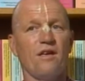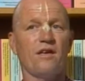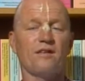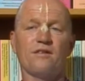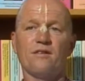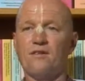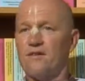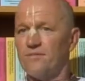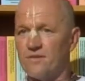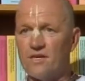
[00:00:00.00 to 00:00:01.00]
and
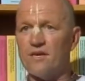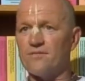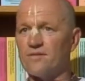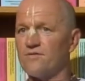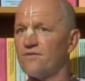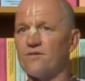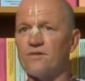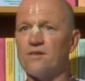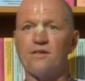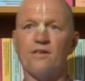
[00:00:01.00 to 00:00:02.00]
he became a
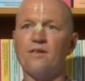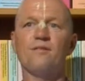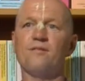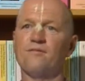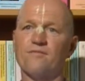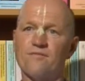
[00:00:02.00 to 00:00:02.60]
devotee, and he